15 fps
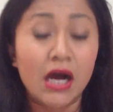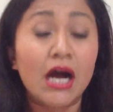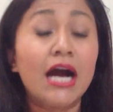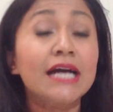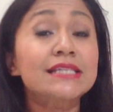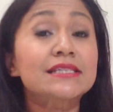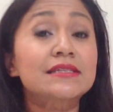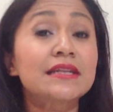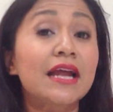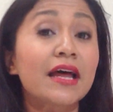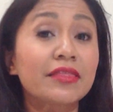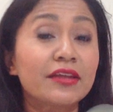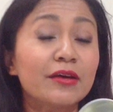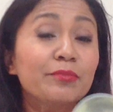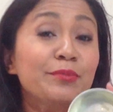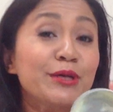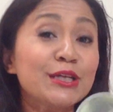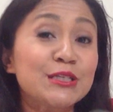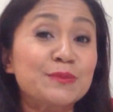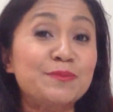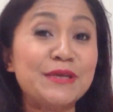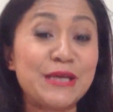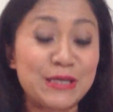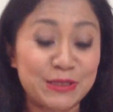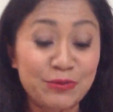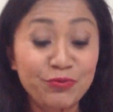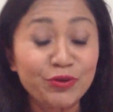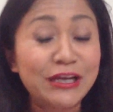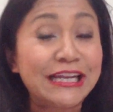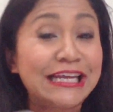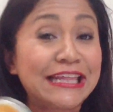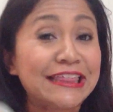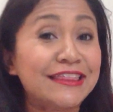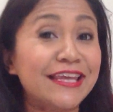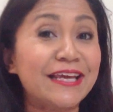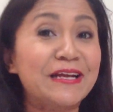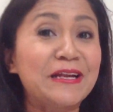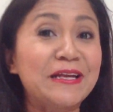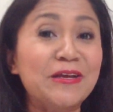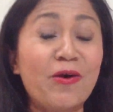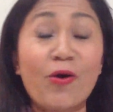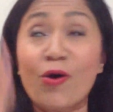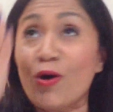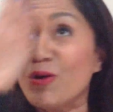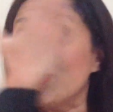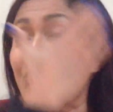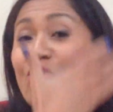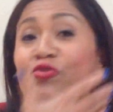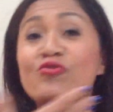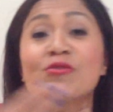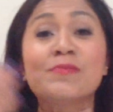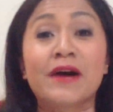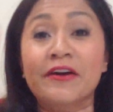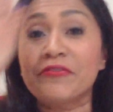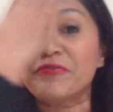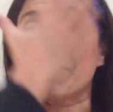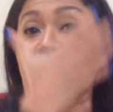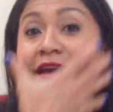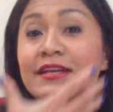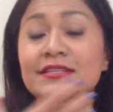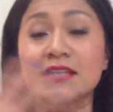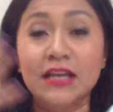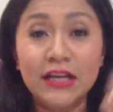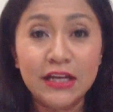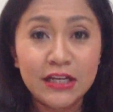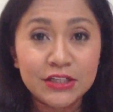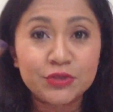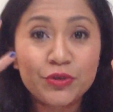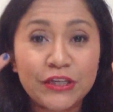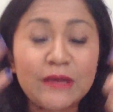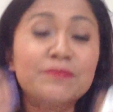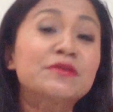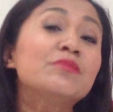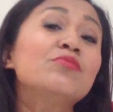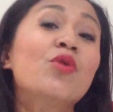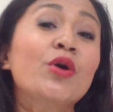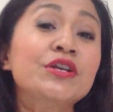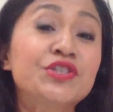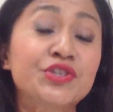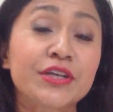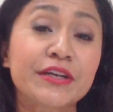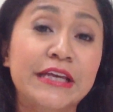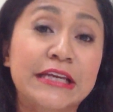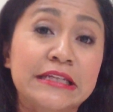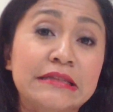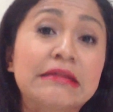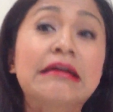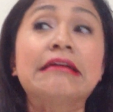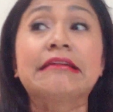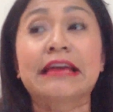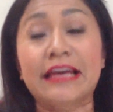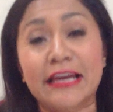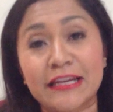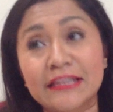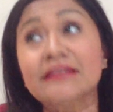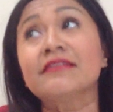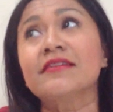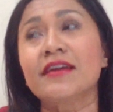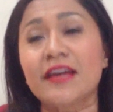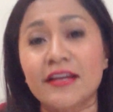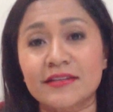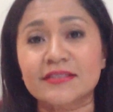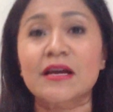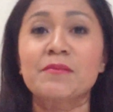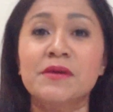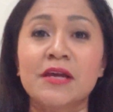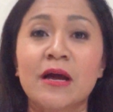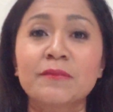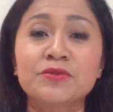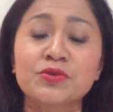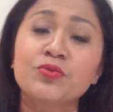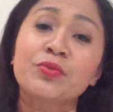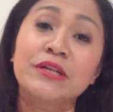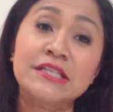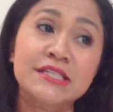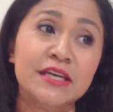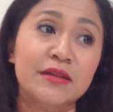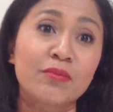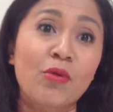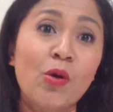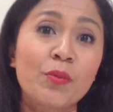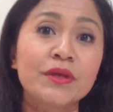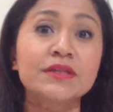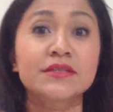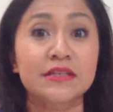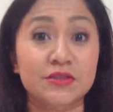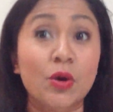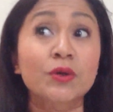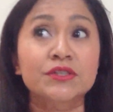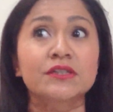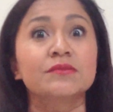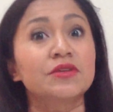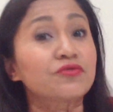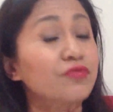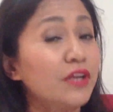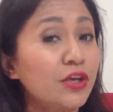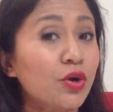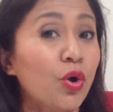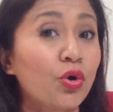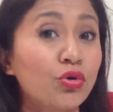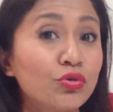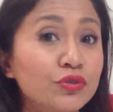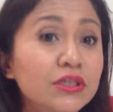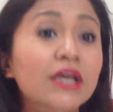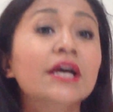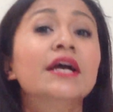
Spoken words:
I slather Burt's Bees really thickly all over my face to keep the moisture in. Again, it's coming up to winter at the moment. It's autumn, it's really cold.